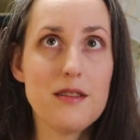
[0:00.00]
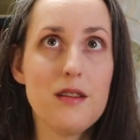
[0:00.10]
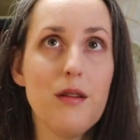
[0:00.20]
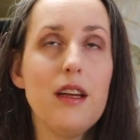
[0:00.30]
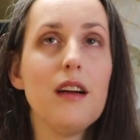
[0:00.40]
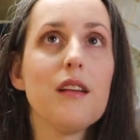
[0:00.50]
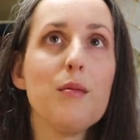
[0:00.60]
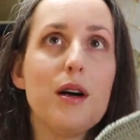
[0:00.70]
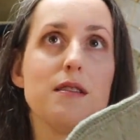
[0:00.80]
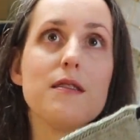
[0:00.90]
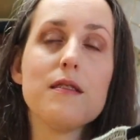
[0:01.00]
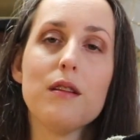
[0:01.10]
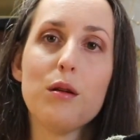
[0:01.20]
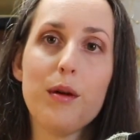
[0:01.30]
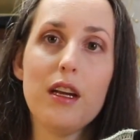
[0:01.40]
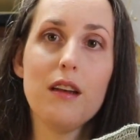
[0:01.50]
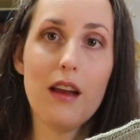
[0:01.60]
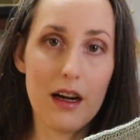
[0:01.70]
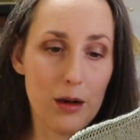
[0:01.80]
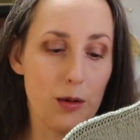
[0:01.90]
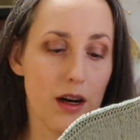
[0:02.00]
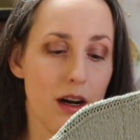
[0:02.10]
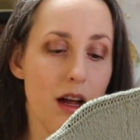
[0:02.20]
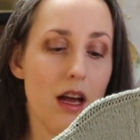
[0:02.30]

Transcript: So here the bust is a little bit narrower.